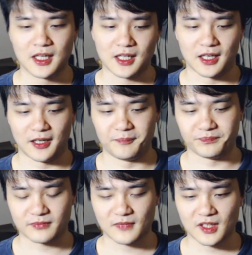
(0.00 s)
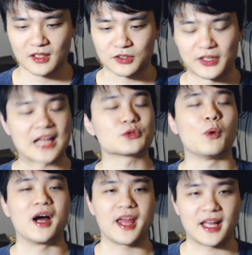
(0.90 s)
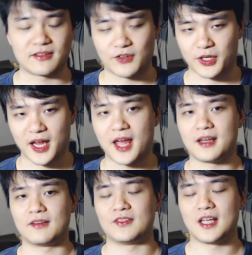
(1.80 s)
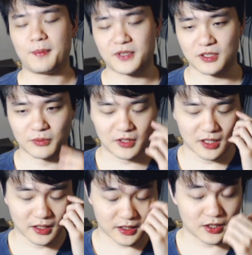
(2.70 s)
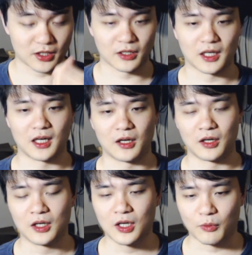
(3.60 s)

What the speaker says: So that's why at the very end of the episode here,